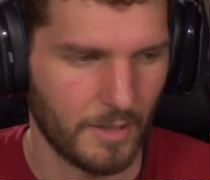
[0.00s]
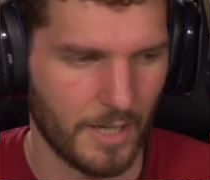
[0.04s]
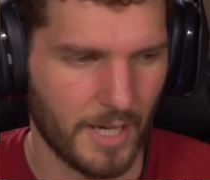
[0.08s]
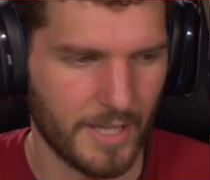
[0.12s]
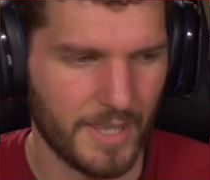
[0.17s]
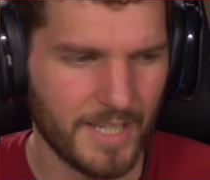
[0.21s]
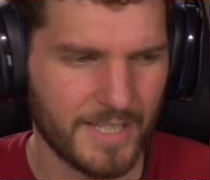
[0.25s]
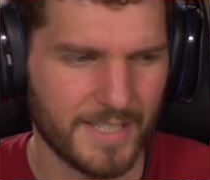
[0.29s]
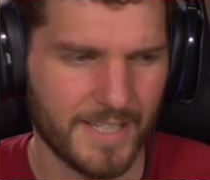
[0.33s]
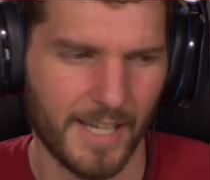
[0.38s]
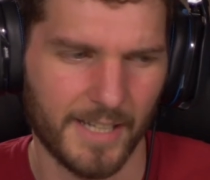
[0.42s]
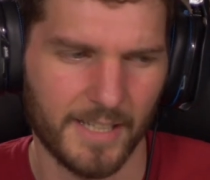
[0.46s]
I
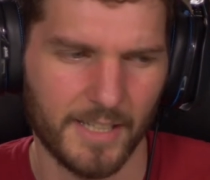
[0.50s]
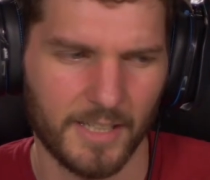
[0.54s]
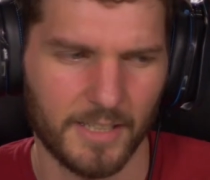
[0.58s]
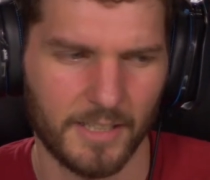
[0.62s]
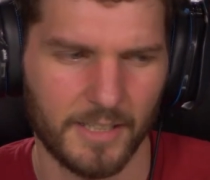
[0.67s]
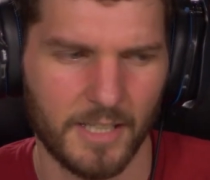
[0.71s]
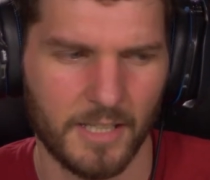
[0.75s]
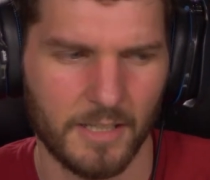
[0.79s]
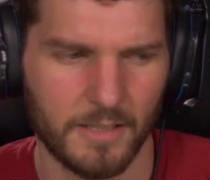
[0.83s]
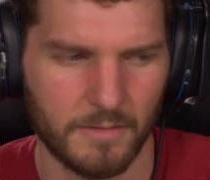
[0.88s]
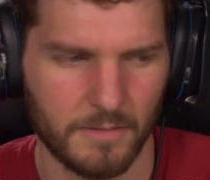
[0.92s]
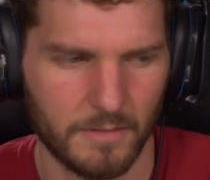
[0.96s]
think
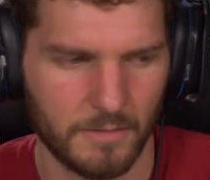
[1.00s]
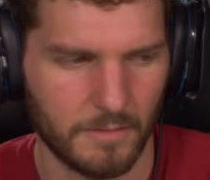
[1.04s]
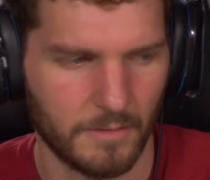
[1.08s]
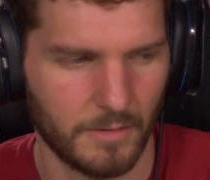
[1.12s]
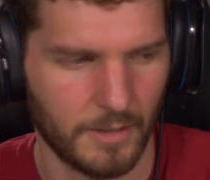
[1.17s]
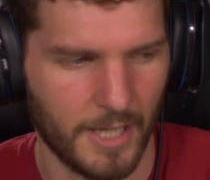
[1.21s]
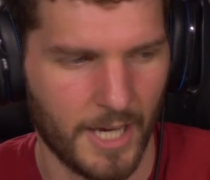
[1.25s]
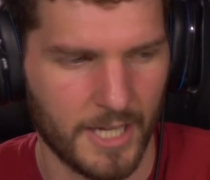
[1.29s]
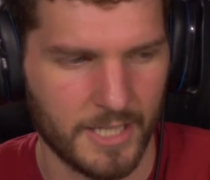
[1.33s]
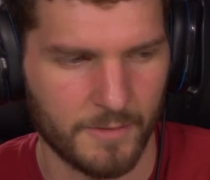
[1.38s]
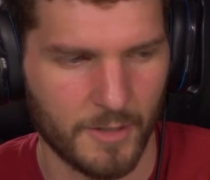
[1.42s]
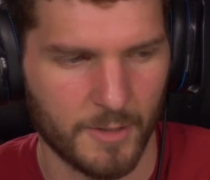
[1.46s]
technically
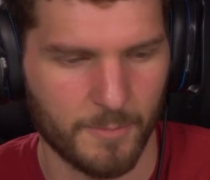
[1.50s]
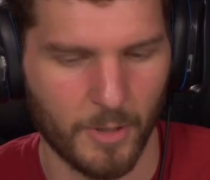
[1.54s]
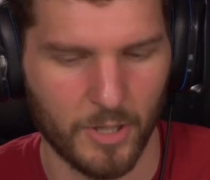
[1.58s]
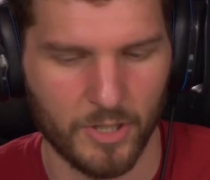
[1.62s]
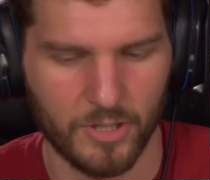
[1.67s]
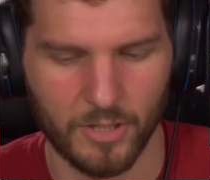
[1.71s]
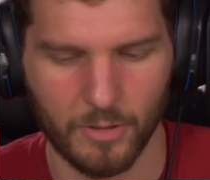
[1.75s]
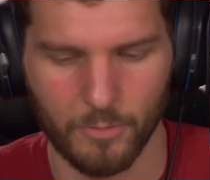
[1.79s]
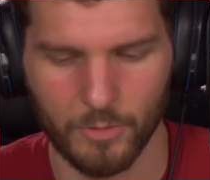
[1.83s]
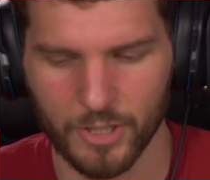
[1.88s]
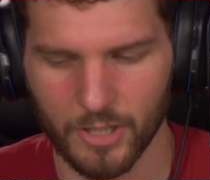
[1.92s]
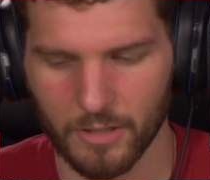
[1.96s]
Last of Us
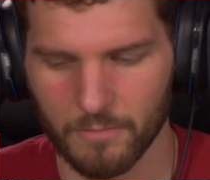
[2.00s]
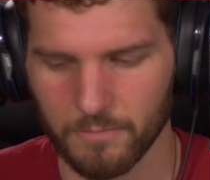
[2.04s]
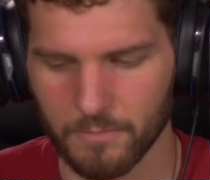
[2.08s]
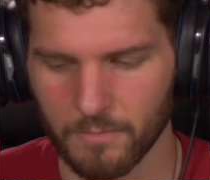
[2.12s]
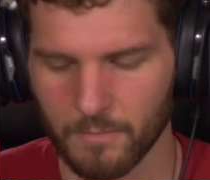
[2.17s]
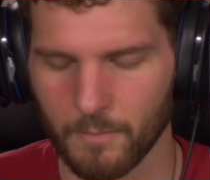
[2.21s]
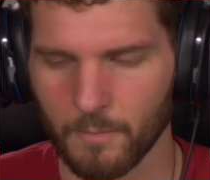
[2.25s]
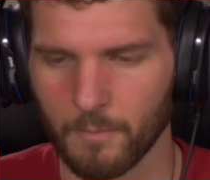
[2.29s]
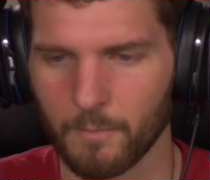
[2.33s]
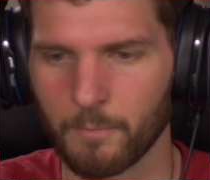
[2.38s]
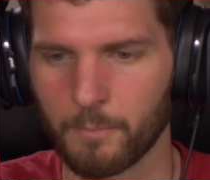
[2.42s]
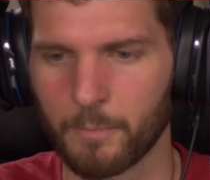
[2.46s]
Part 2 was our
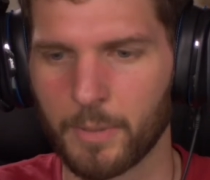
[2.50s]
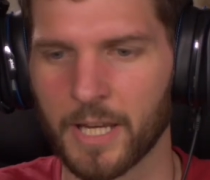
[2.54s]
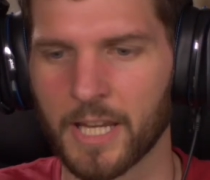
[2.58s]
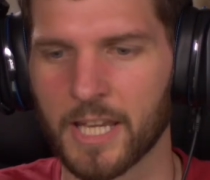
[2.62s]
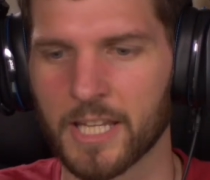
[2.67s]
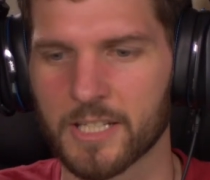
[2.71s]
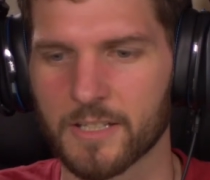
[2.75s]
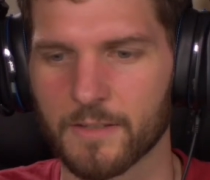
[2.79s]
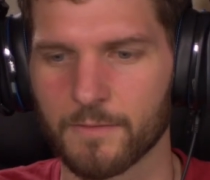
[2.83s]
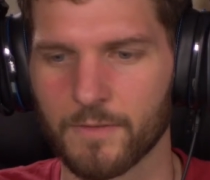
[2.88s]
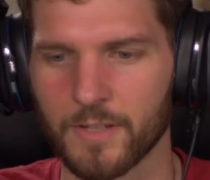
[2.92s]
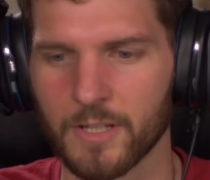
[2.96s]

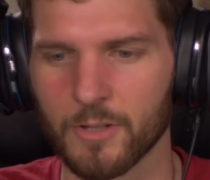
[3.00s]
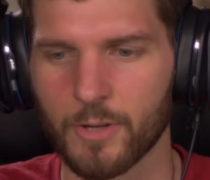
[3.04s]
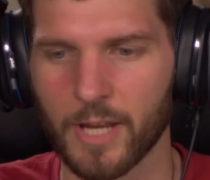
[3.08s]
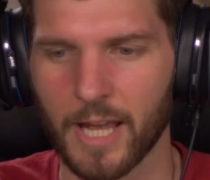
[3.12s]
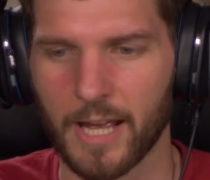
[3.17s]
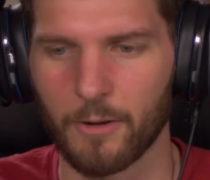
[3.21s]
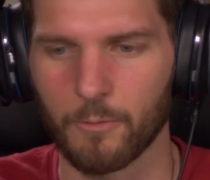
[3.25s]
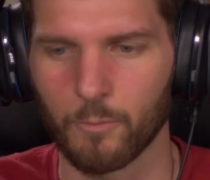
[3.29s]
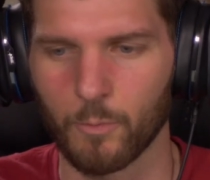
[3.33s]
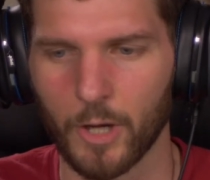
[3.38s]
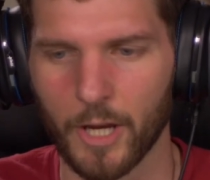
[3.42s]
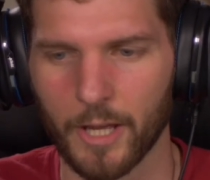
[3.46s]
biggest view
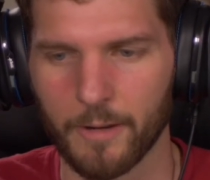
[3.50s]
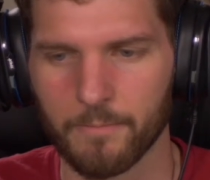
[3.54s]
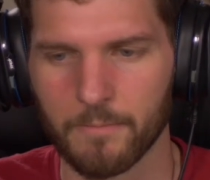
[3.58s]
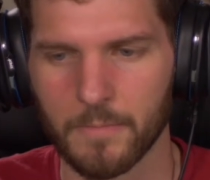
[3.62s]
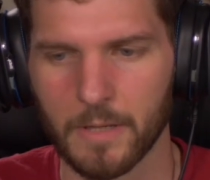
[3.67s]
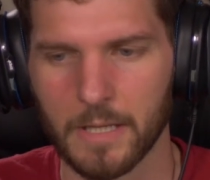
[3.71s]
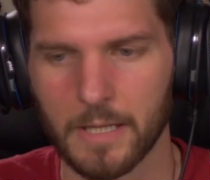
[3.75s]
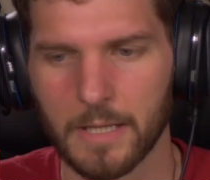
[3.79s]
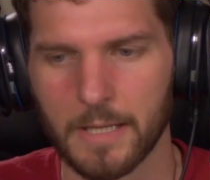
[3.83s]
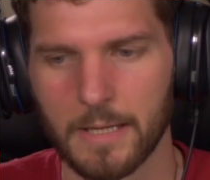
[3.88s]
count one.